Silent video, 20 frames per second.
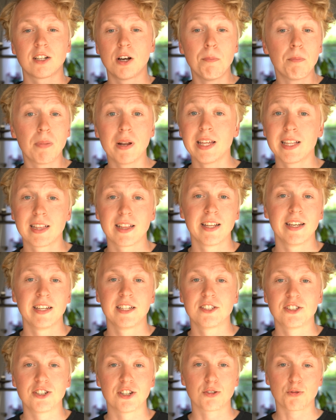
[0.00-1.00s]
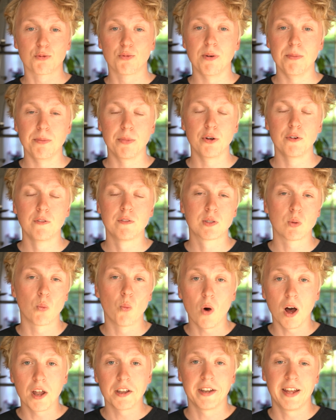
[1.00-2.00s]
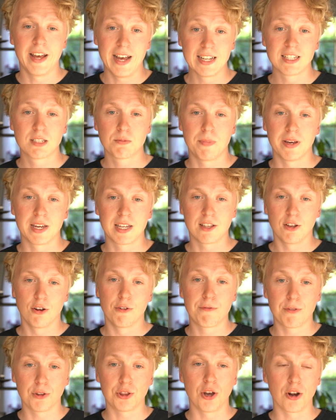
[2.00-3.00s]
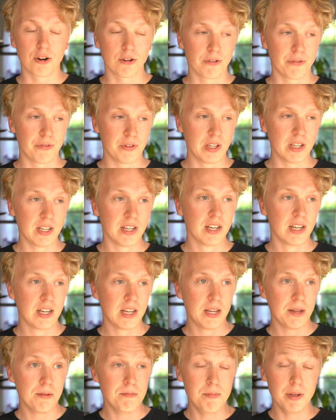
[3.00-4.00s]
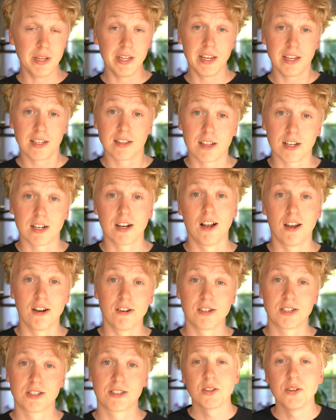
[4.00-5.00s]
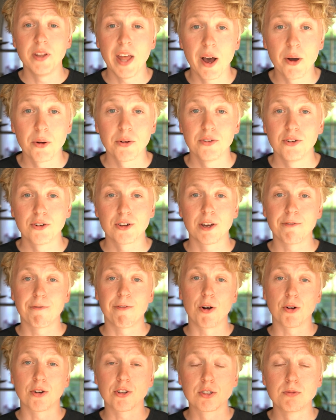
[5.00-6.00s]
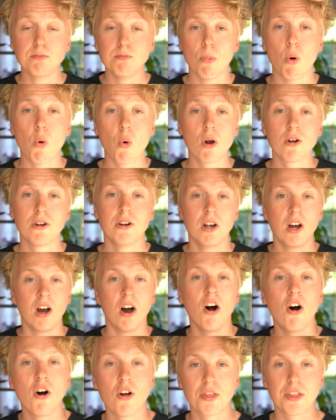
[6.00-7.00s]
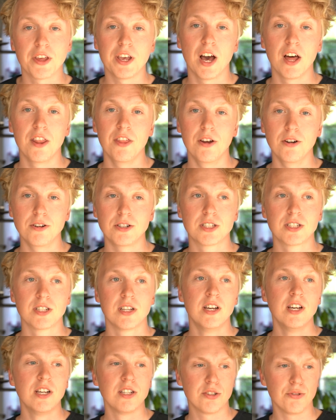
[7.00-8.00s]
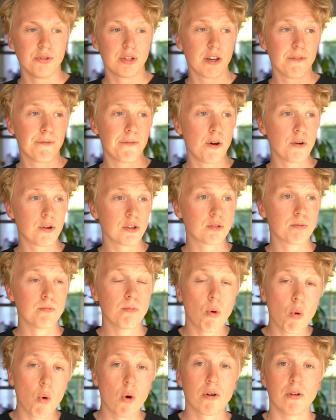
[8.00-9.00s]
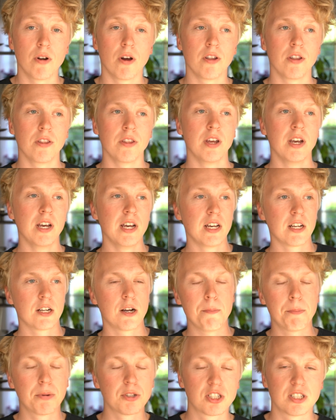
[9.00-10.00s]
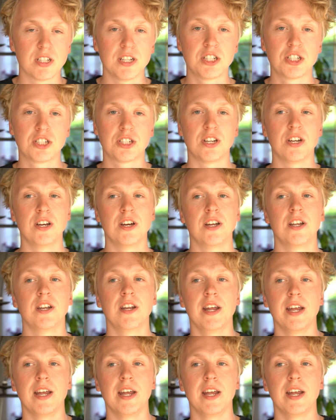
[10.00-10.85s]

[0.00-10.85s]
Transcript: completely just removes one aspect of photography, being the colors. So now you can focus more on the others. So you can focus more on composition